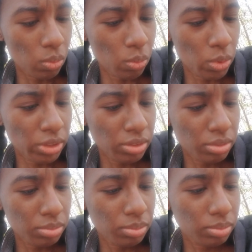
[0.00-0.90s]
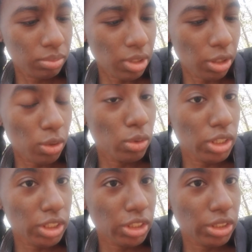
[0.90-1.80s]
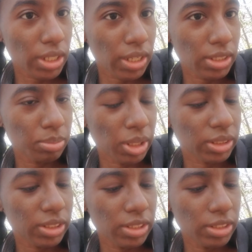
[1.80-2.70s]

one of her questions she asked me, I said,